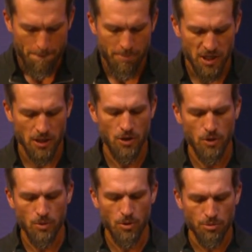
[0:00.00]
But
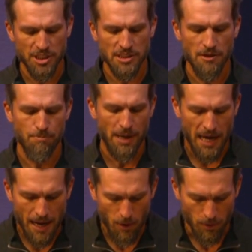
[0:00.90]
you will receive
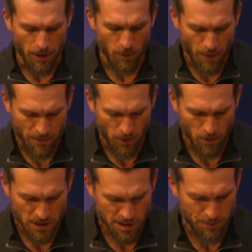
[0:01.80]
power when the
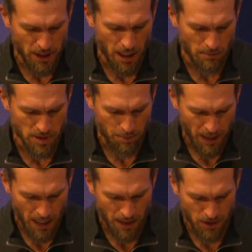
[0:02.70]
Holy Spirit comes
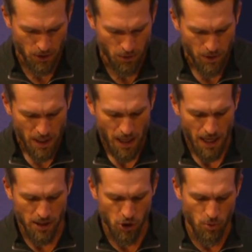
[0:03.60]
upon you,
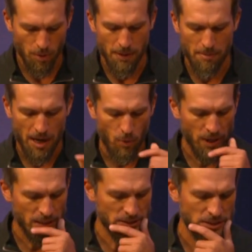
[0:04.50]
and you will be my
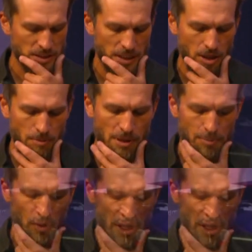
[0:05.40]
witnesses, telling people